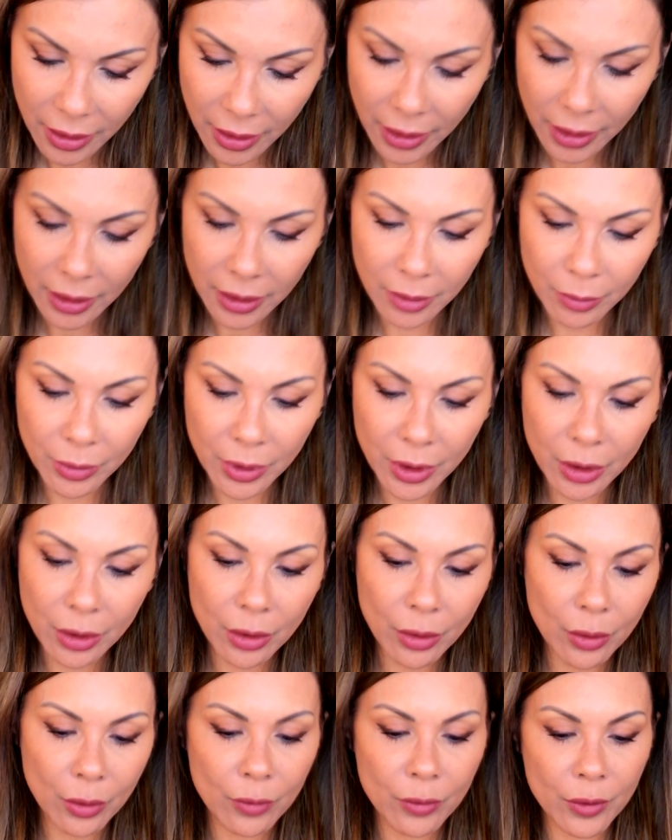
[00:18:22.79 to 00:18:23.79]
And I'm gonna
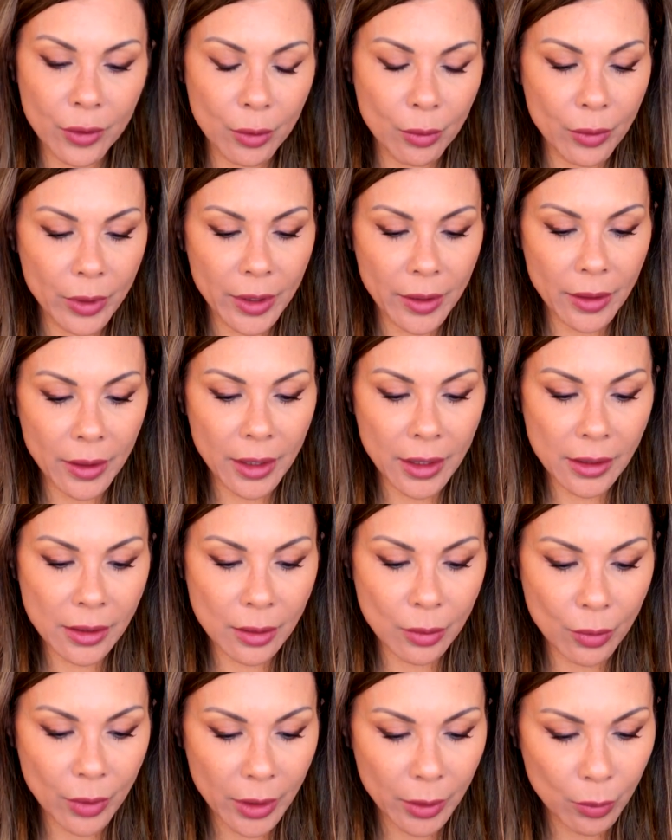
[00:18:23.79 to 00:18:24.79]
go over with
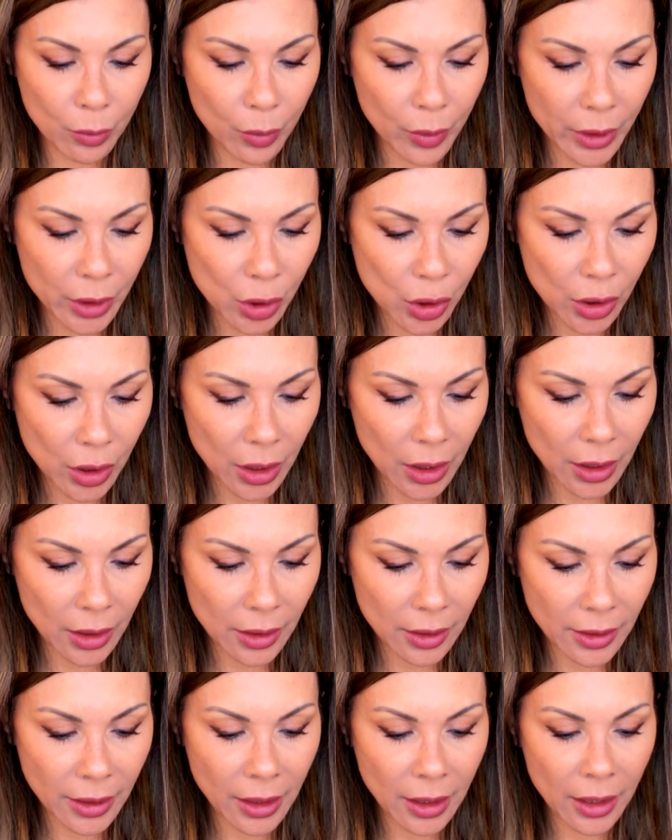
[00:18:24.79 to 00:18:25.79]
this one, which
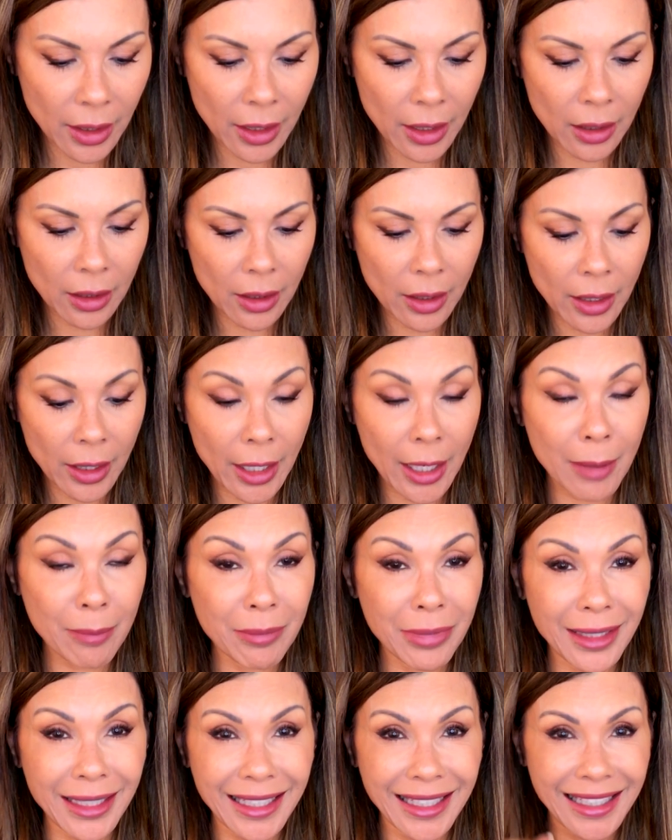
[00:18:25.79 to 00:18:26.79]
is Happy.